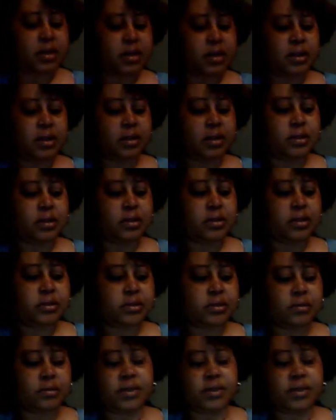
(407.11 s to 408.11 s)

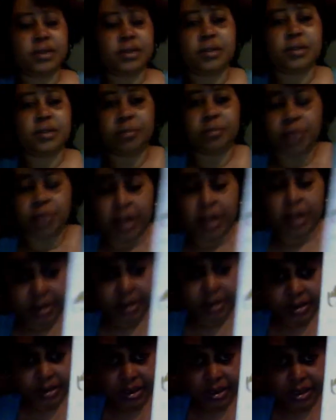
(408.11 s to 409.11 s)
along with the box
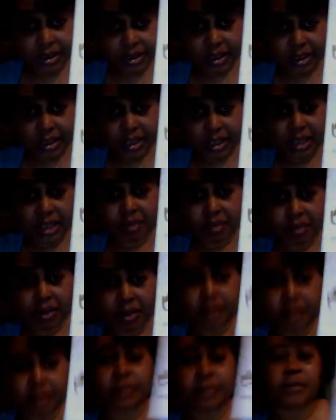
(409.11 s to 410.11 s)
that it came
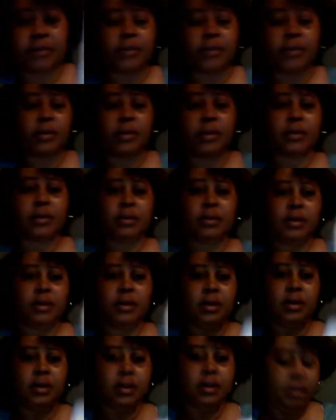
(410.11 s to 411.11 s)
in.
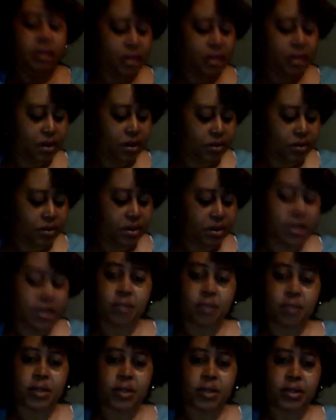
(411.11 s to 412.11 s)
I was thinking
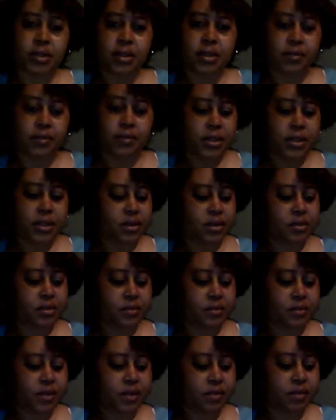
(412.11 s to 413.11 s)
about giving that to
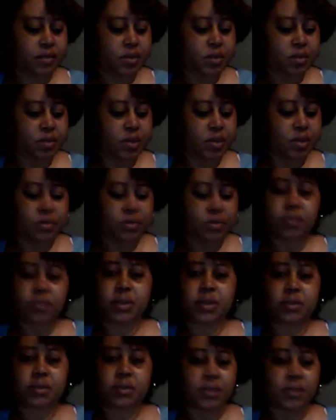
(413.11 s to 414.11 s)
family members, but
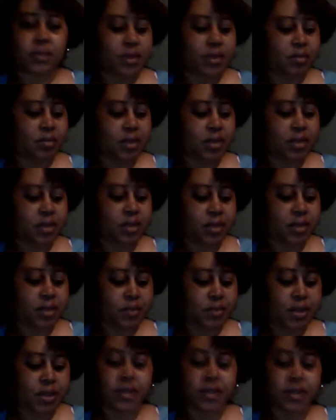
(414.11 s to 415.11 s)
I'm thinking about keeping
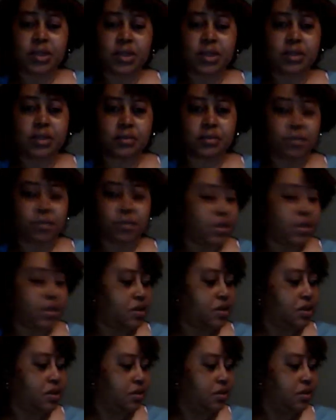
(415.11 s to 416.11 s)
that just for
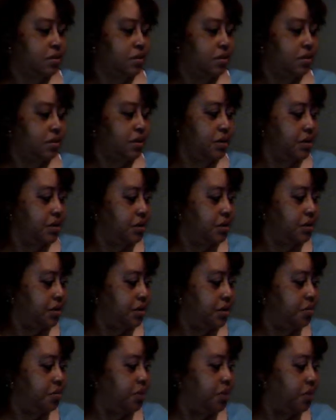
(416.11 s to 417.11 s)
myself because it's, it's
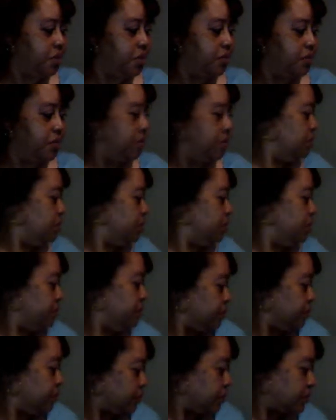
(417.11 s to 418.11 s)
beautiful.
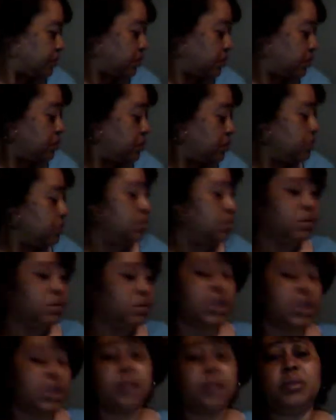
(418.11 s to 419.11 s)

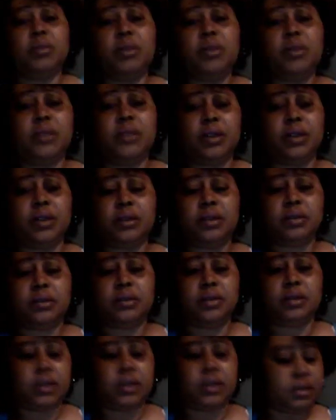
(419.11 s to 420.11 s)
And moving on,
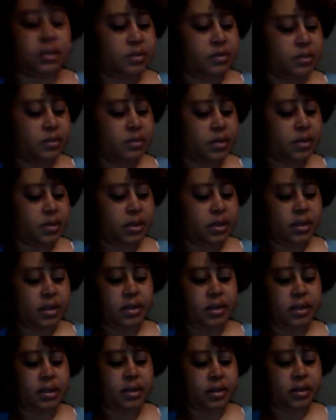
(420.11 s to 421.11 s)
um,
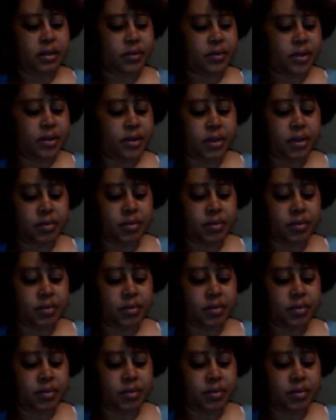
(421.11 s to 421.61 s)
if I'm not